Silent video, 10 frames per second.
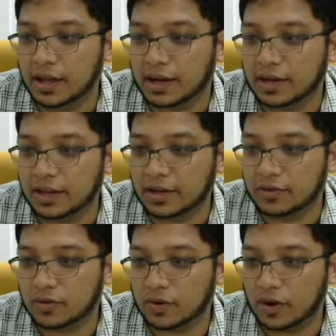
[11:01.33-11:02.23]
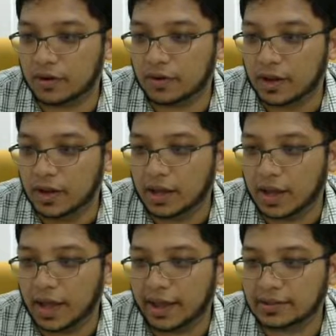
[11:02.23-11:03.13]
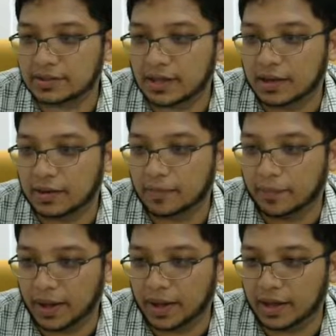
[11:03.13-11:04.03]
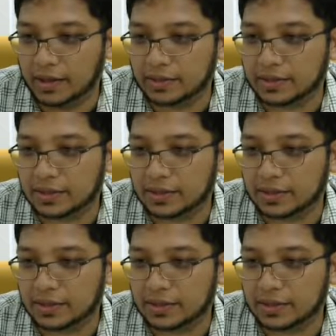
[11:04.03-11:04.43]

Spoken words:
and here you got X bar